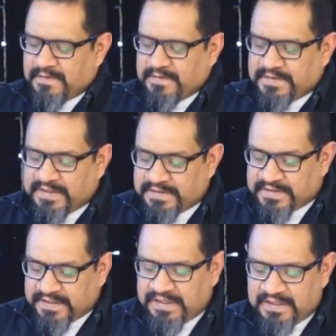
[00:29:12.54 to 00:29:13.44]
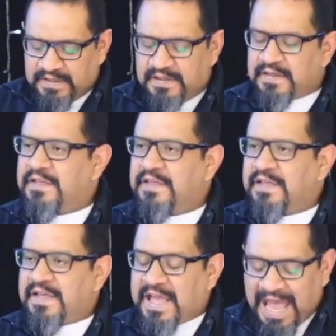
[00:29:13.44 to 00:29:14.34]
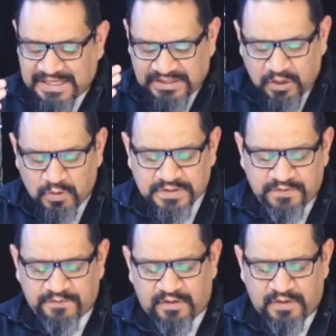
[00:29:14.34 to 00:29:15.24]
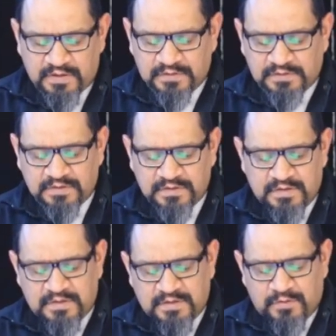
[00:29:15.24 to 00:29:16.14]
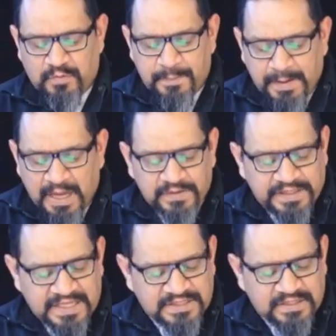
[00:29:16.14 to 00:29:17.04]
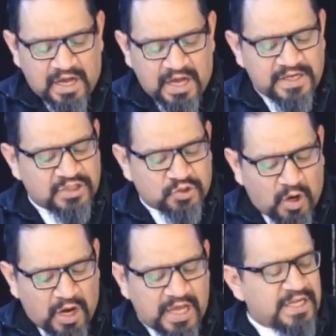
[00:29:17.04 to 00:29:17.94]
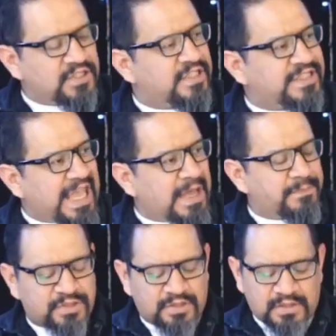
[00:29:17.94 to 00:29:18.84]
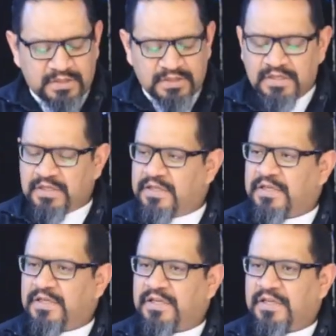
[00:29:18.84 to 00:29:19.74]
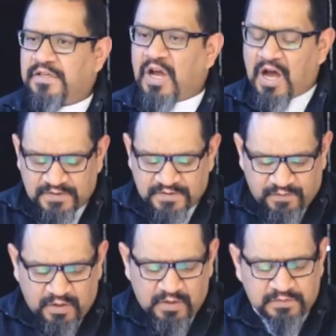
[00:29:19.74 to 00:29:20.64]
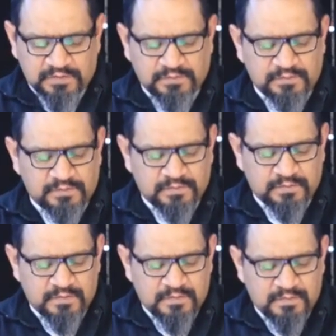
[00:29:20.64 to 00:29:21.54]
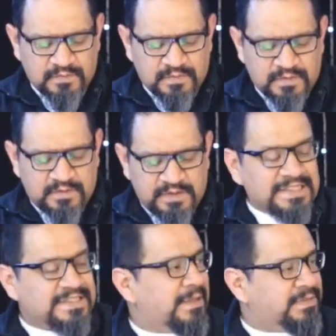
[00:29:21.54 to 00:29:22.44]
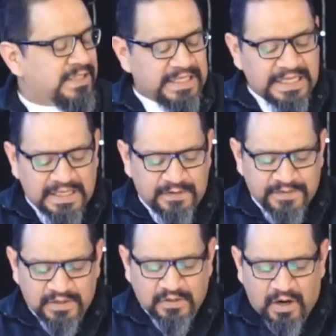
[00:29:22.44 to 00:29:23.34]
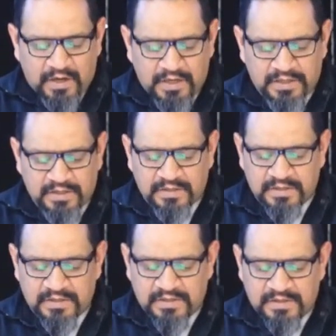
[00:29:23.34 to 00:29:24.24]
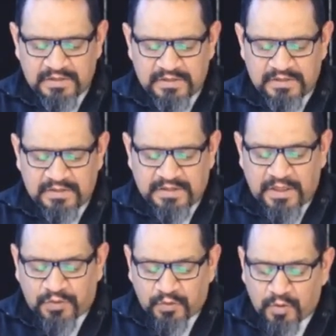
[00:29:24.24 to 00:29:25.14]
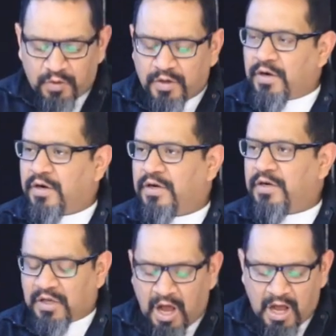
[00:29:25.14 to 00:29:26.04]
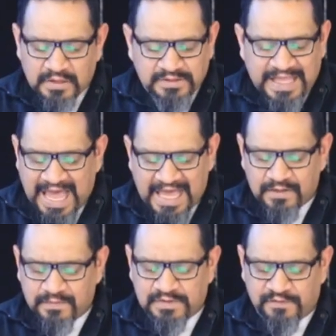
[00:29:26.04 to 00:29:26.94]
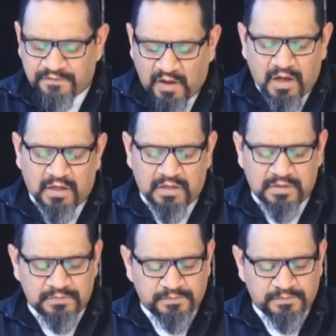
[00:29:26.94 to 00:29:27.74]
since he, as Lucifer, rebelled against God and tried to capture God's throne. He tempted Eve in the garden and through her caused Adam to fall.